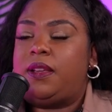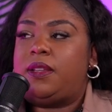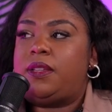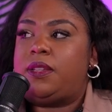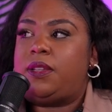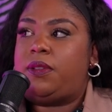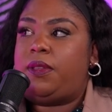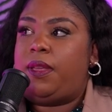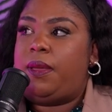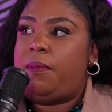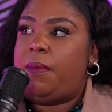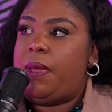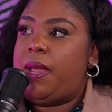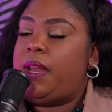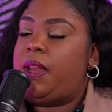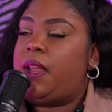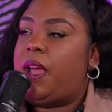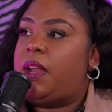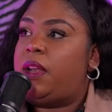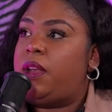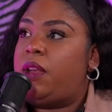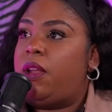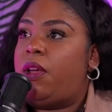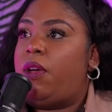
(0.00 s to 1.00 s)
So they may
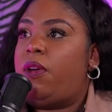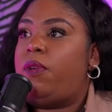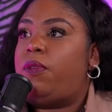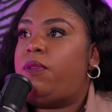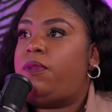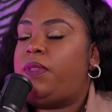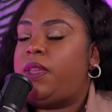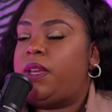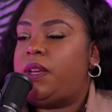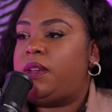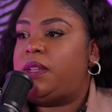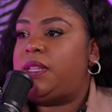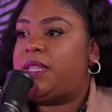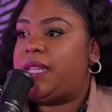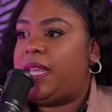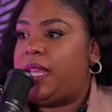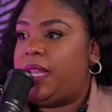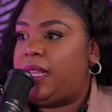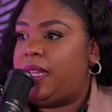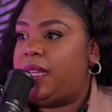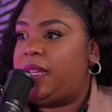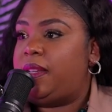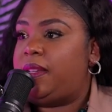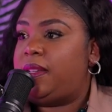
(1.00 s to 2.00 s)
not know if their
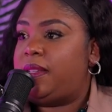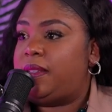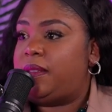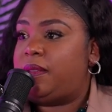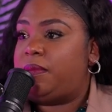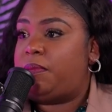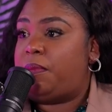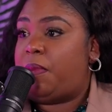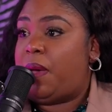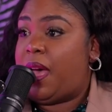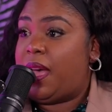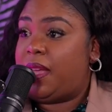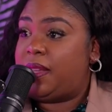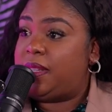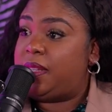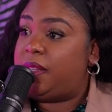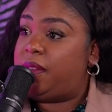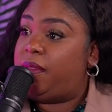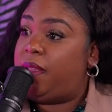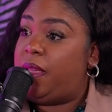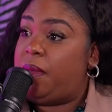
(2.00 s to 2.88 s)
assailant is positive.